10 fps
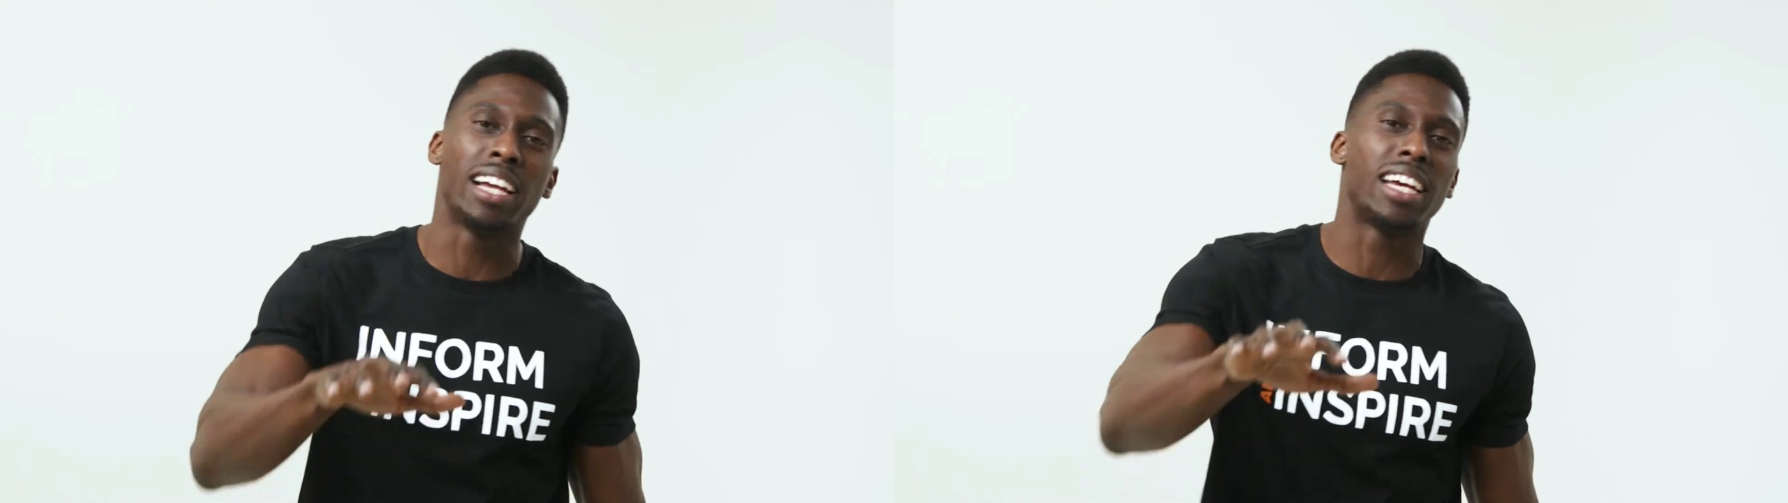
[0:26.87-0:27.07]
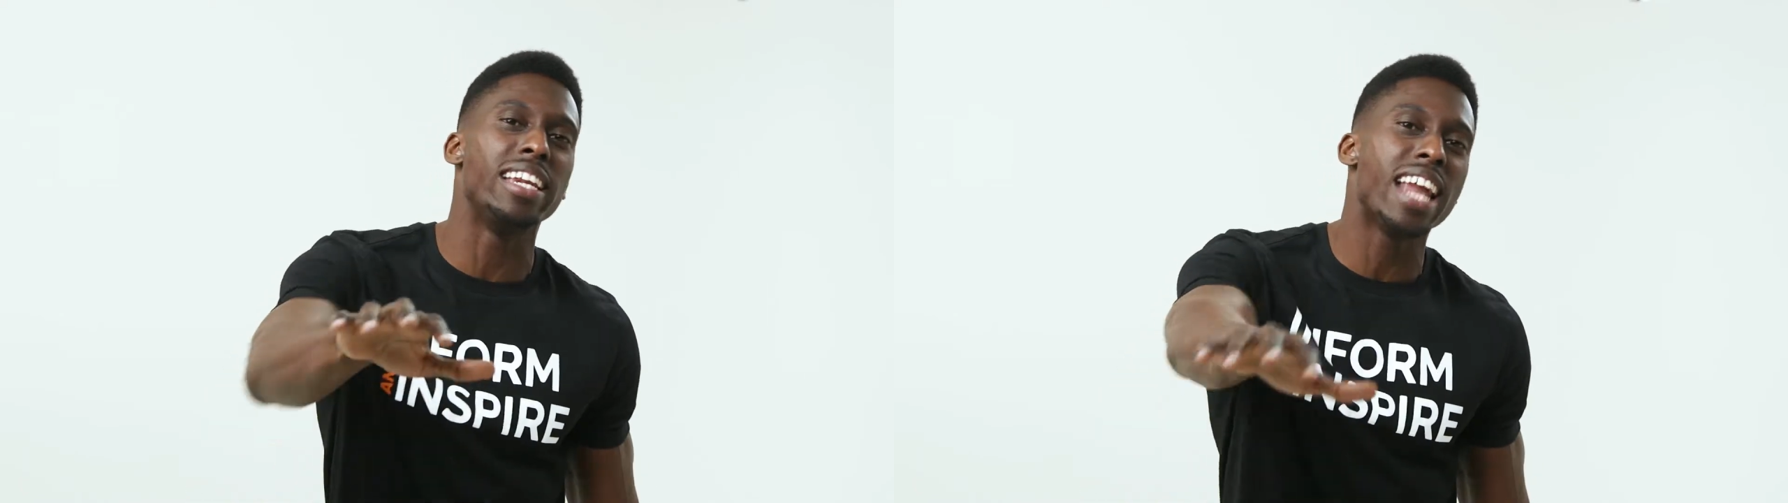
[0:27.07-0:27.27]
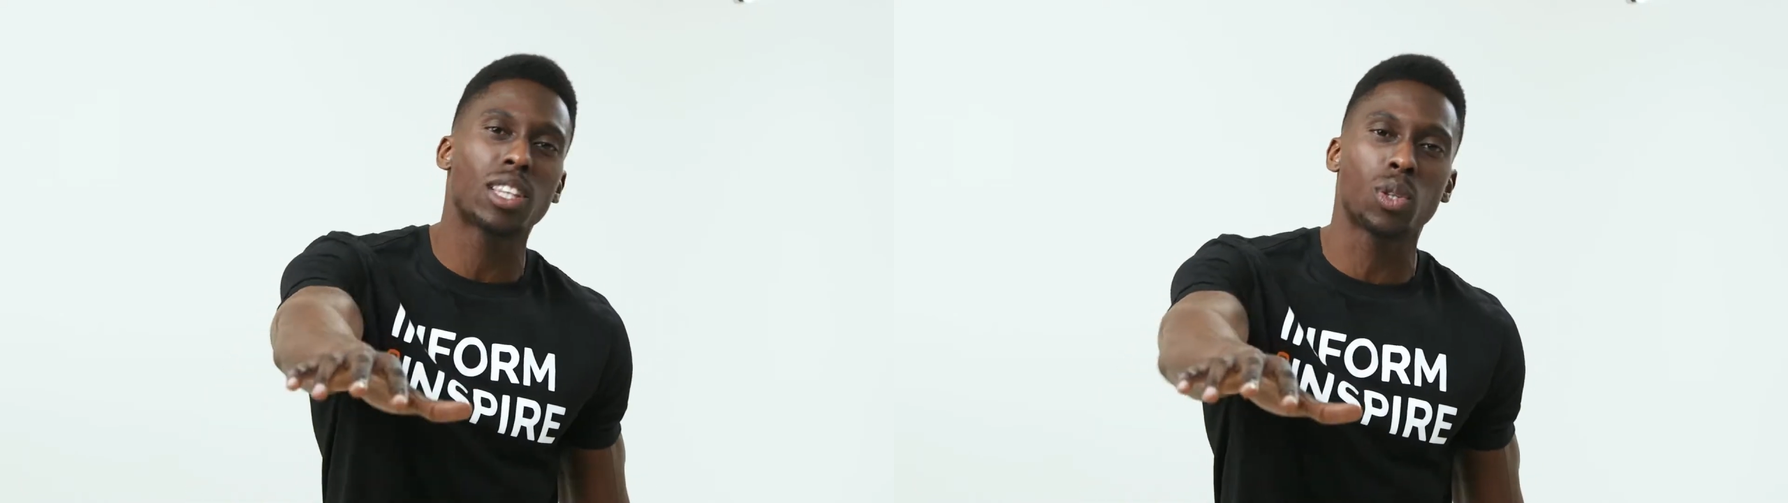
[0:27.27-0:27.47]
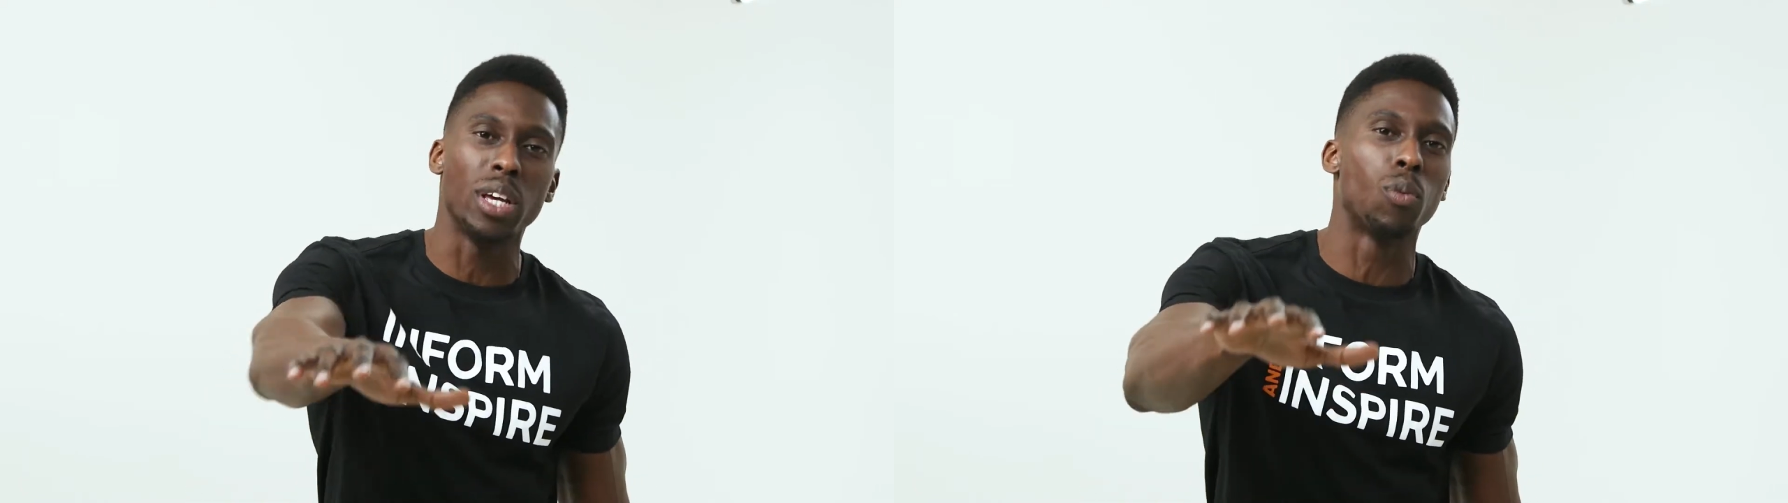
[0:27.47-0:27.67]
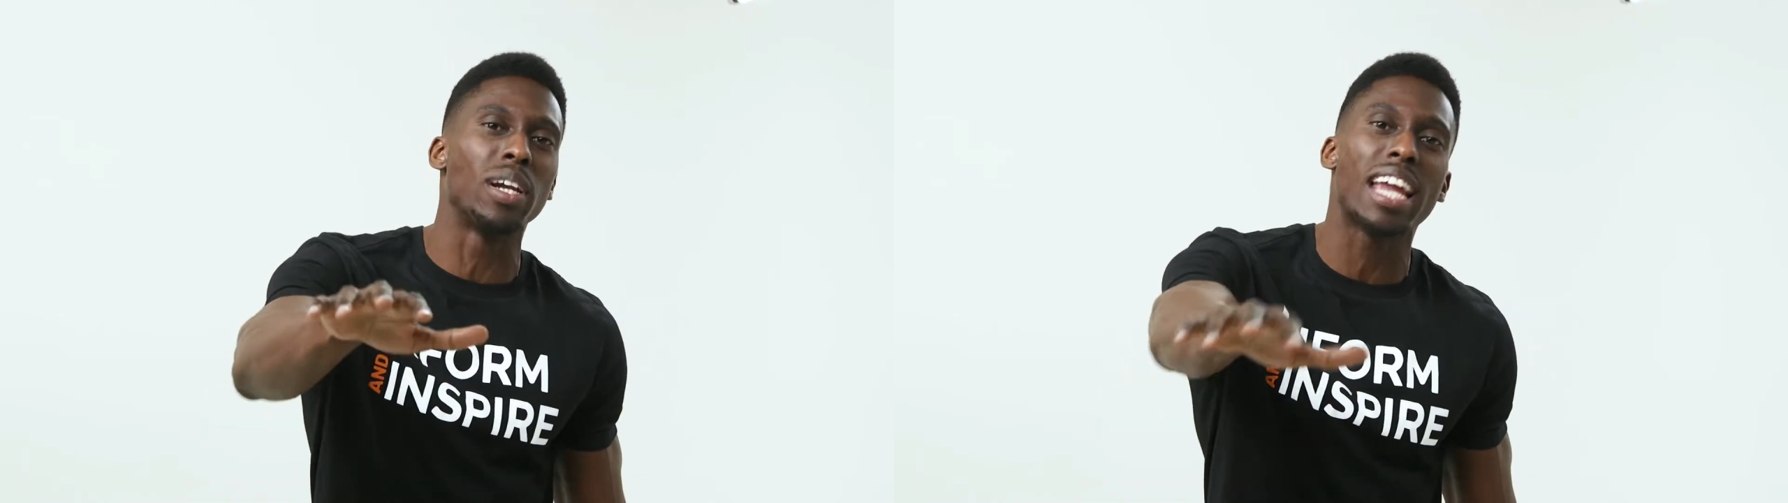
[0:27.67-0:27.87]
and
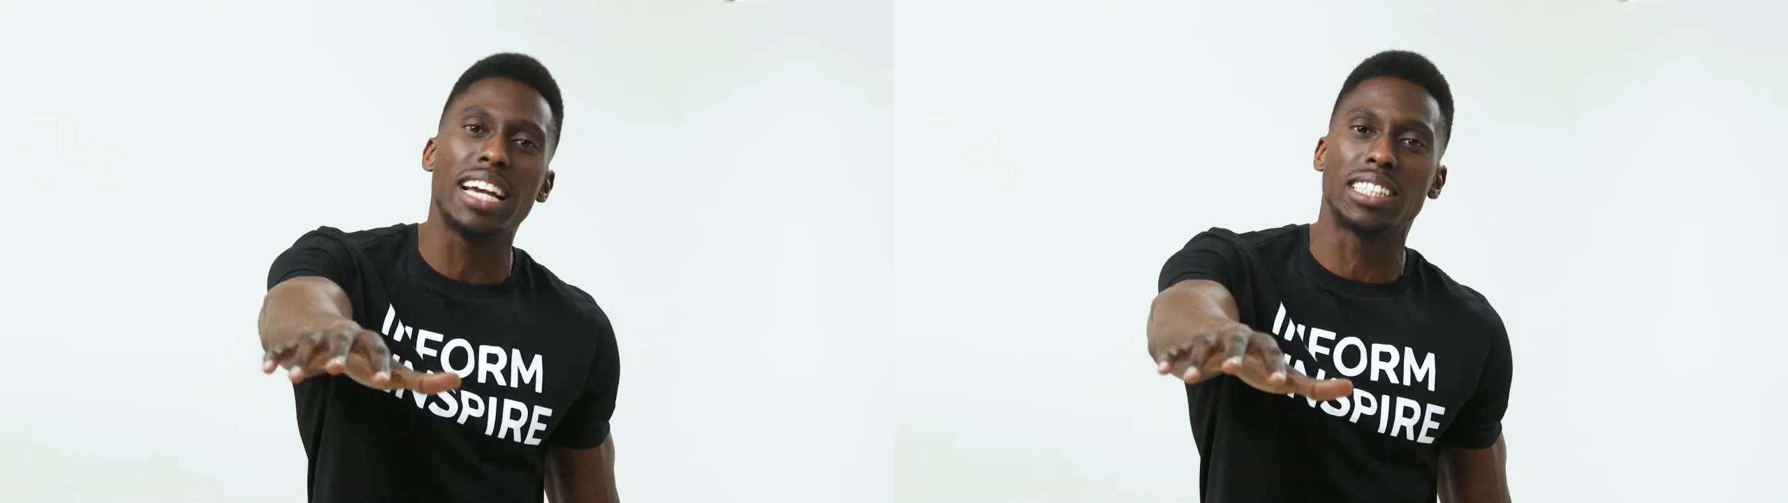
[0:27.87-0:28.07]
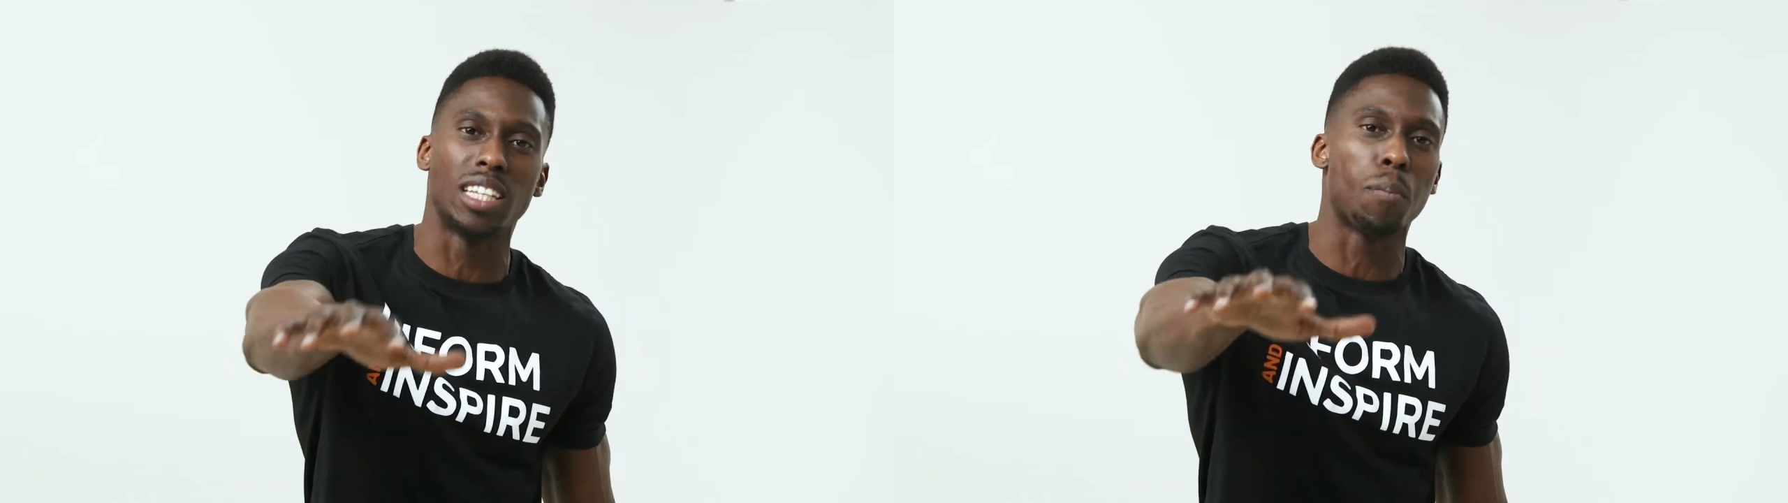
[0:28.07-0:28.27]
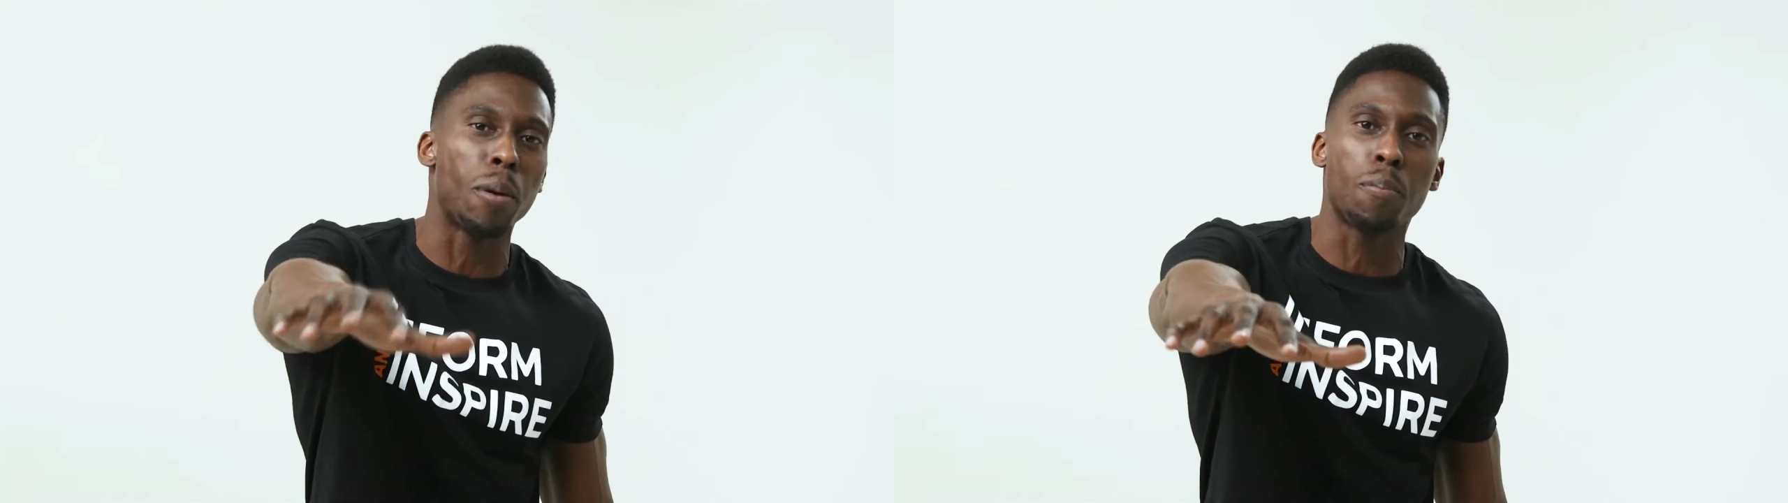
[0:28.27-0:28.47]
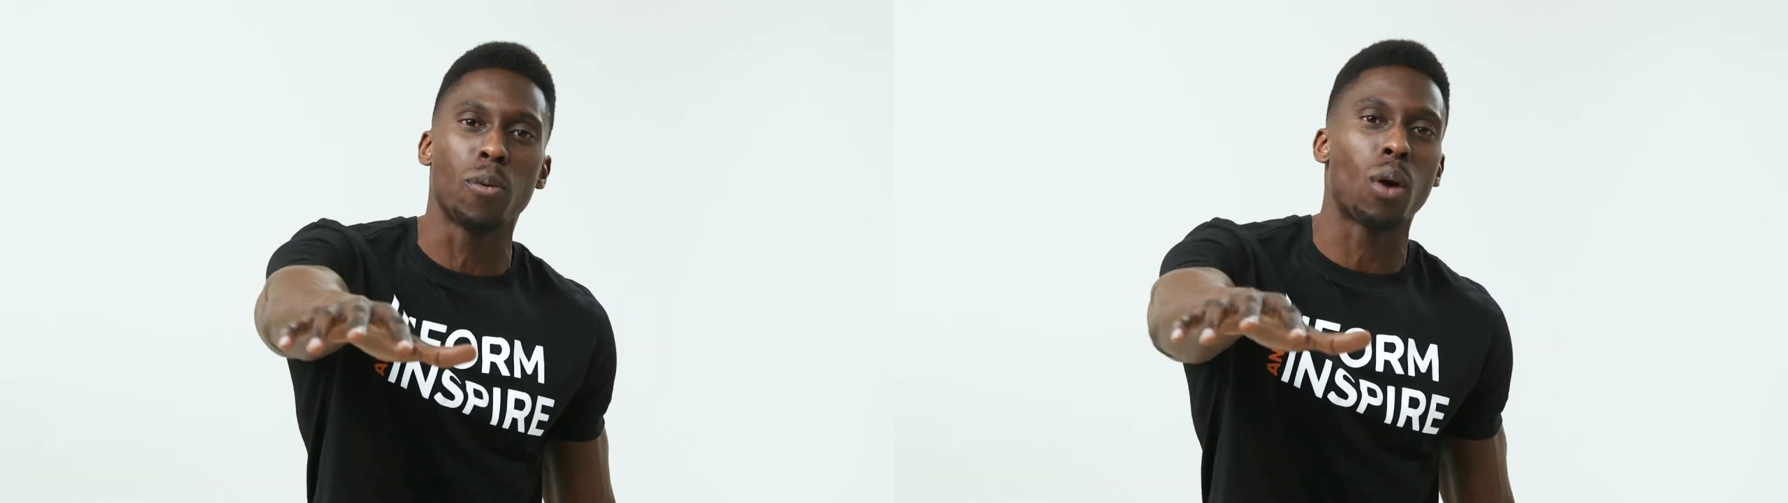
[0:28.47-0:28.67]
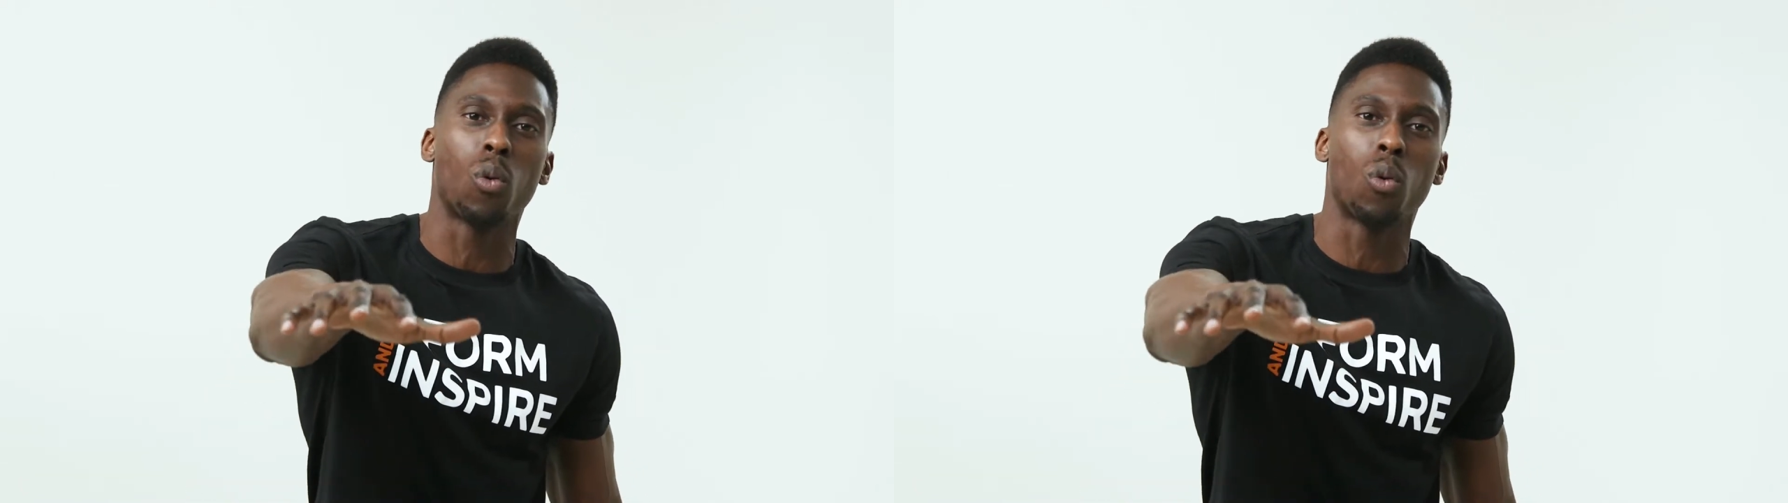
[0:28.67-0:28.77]
connect and relate to the people